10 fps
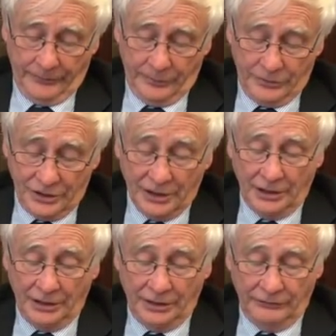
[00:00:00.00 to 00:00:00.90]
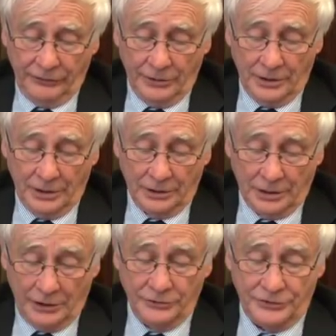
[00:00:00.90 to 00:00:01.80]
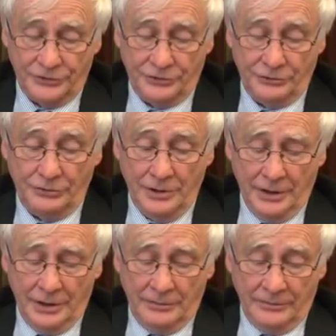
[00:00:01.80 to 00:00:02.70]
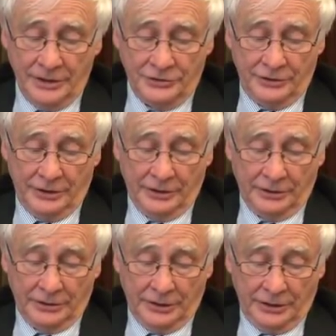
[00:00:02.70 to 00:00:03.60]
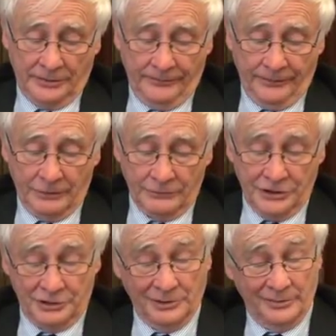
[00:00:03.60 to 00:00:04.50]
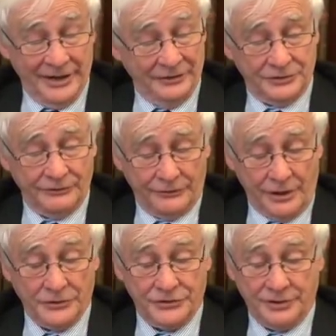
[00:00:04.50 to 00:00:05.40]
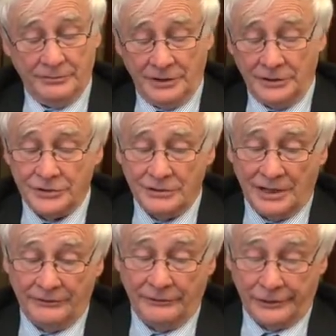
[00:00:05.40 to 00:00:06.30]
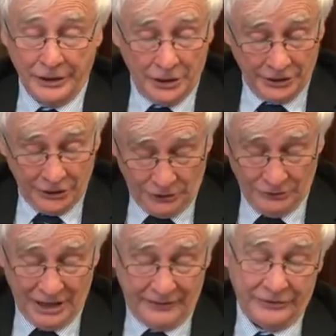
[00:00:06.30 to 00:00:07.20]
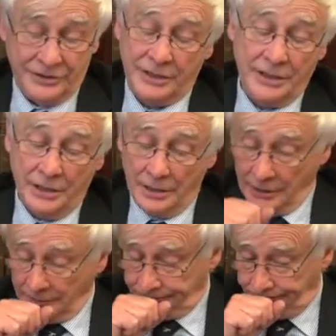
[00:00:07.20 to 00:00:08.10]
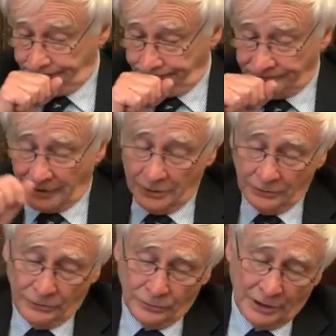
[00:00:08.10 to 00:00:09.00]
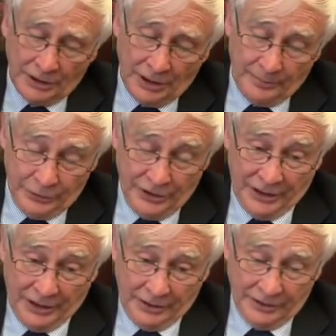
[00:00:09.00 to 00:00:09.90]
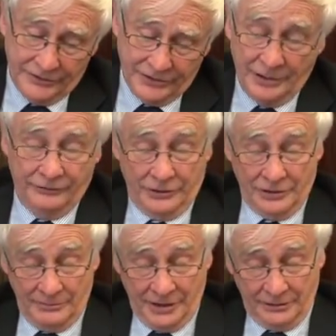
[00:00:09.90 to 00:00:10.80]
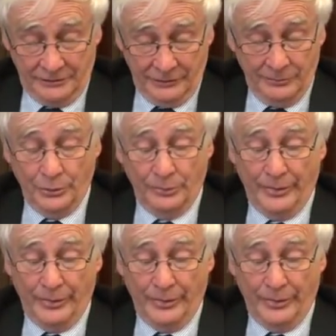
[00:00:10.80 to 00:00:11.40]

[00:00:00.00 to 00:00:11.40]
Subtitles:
particularly if you are close to measuring reasonable amounts of thrust. It means you have a very high Q cavity. You are putting in a significant amount of input